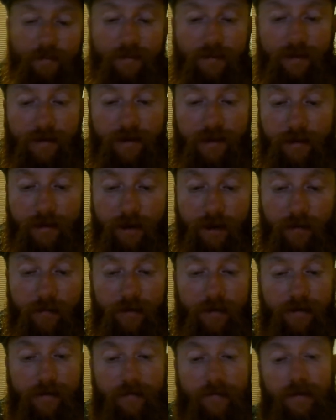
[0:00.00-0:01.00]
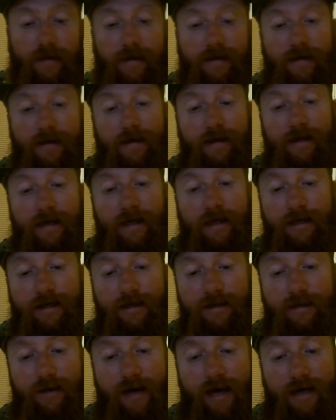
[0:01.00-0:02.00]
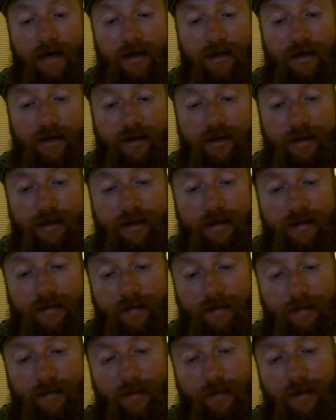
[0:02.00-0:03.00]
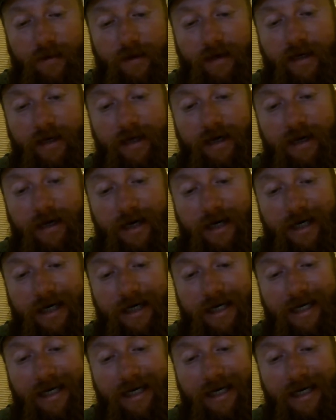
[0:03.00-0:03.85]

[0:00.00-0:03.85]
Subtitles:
D-bomb too, is you actually put it on